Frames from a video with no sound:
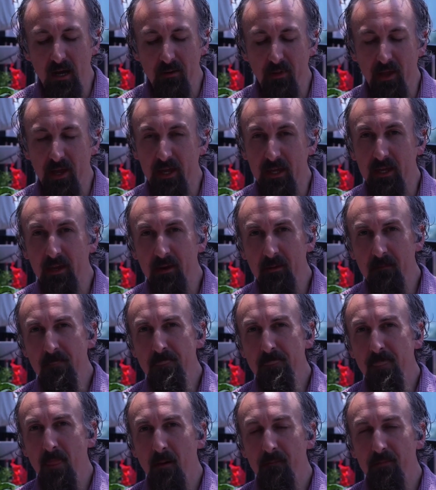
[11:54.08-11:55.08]
like,
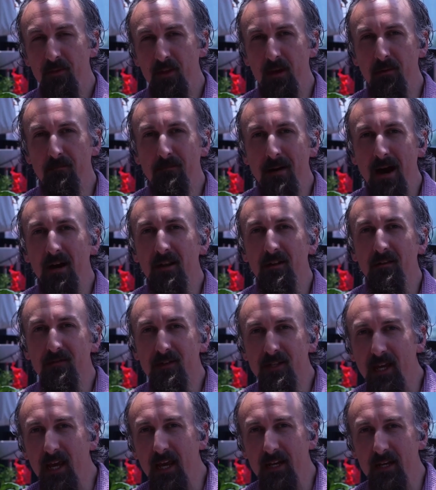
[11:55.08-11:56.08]
the amount
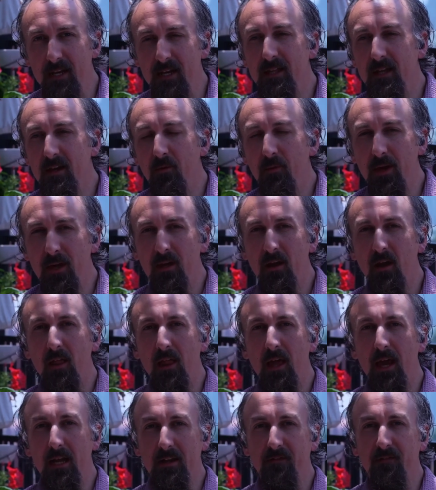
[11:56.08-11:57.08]
of data that we
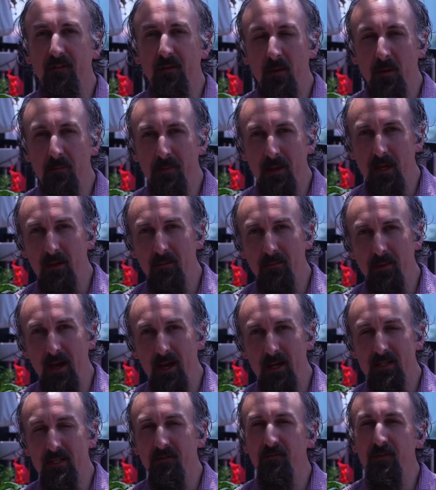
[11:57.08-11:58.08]
collect from a
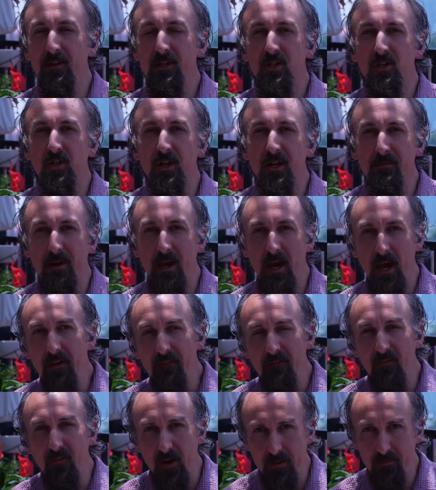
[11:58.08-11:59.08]
BMS. If we stream
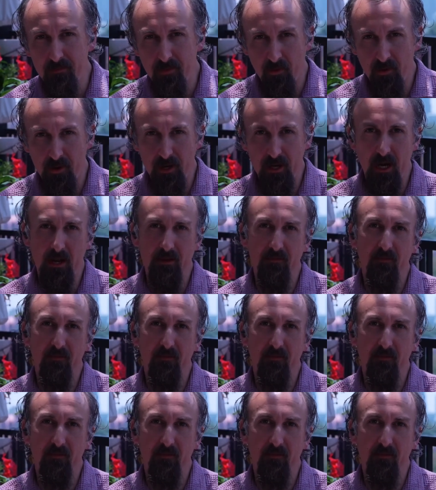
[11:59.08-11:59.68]
every point out of a